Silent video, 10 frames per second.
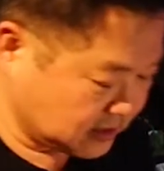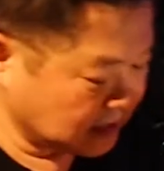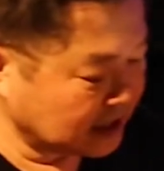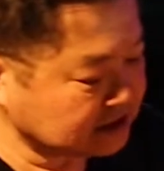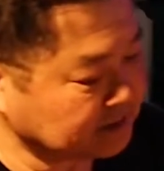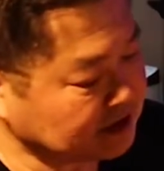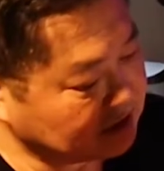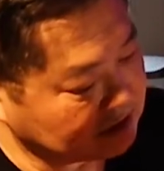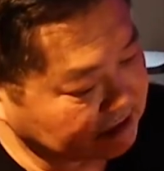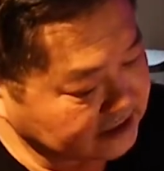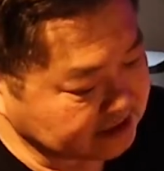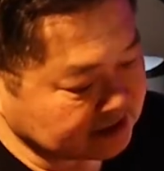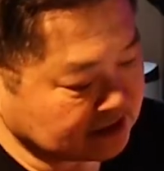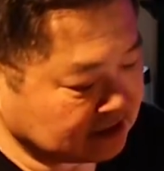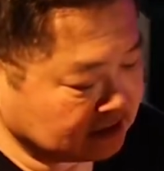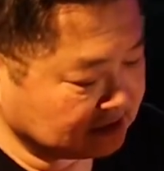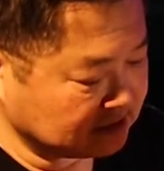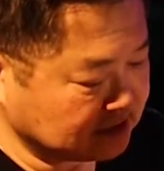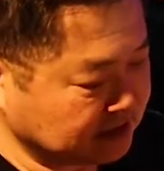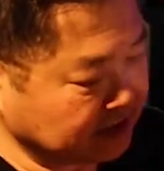last but not least,
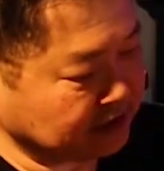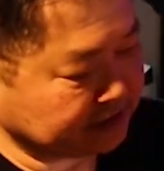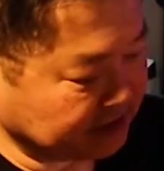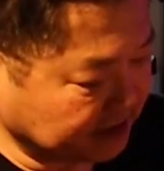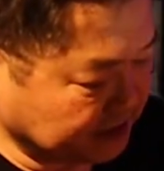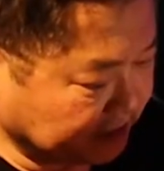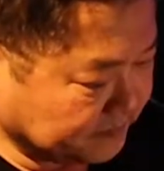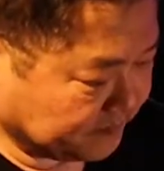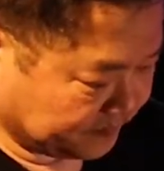there's nothing else in here.